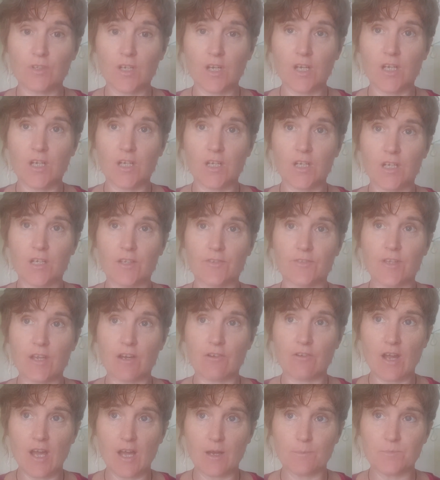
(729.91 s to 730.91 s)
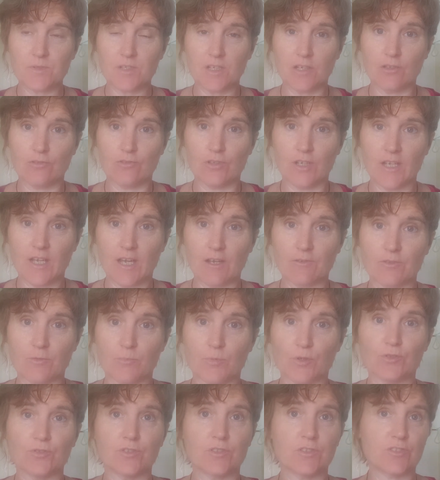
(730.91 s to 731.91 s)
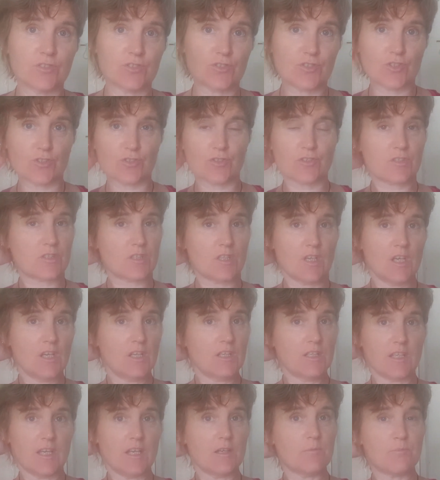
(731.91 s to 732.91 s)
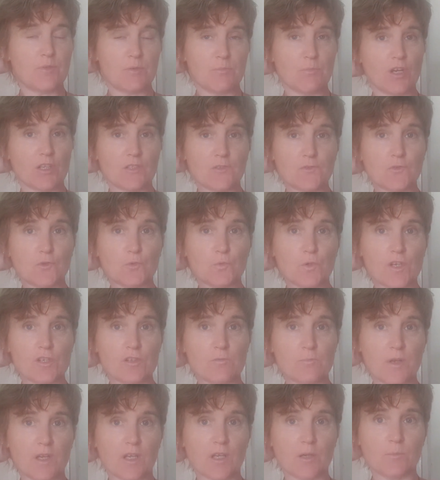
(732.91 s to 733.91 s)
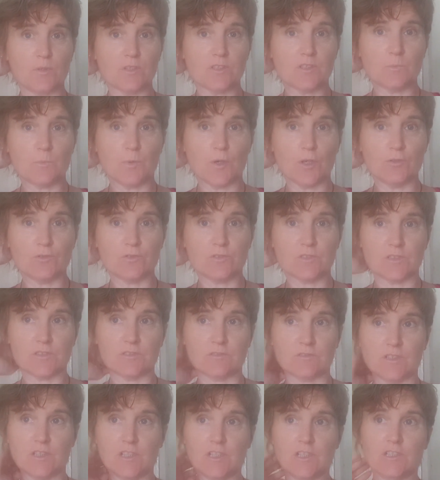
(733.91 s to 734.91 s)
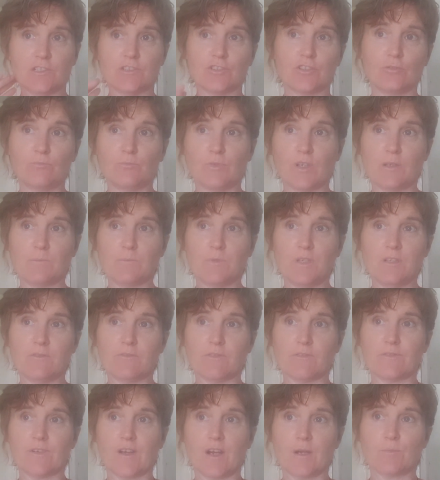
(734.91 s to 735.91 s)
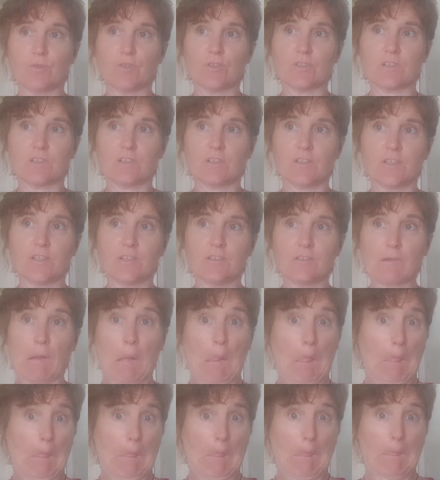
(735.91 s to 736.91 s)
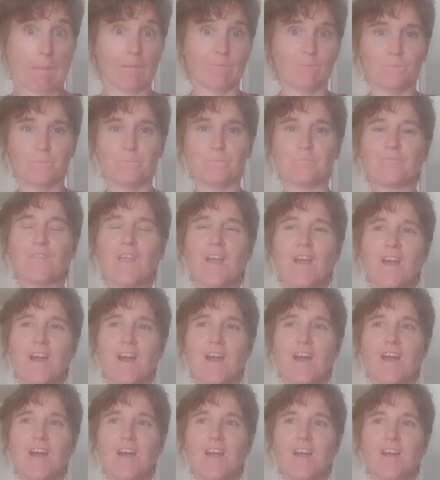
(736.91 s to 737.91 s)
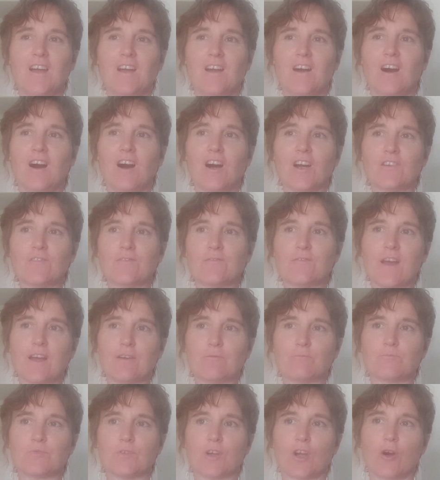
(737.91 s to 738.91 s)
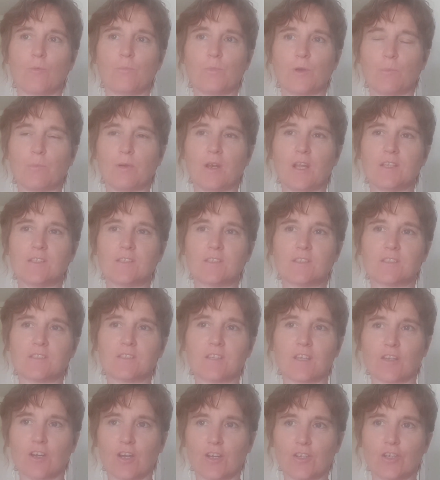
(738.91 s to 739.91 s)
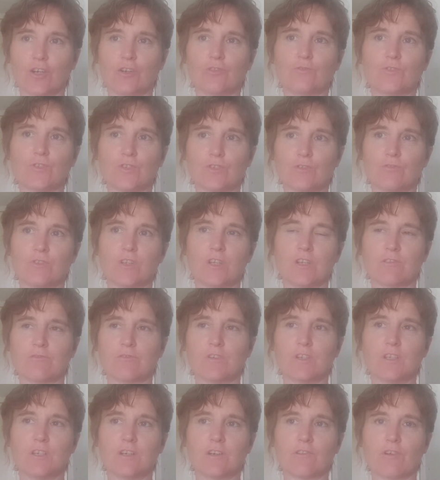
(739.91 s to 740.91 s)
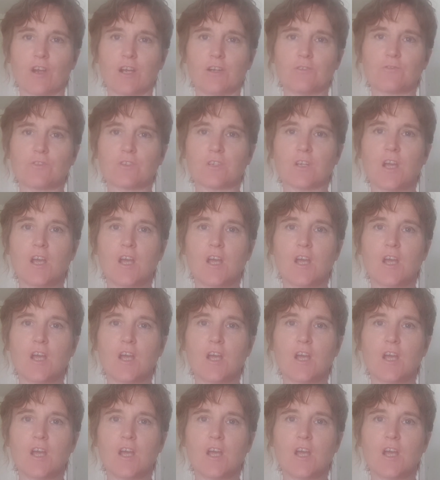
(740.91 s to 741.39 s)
They're absolutely out in abundance. Just, yeah, be mindful where you pick them, I suppose, and don't blame me if a farmer doesn't like it. I found a couple of places that I go to year in, year out.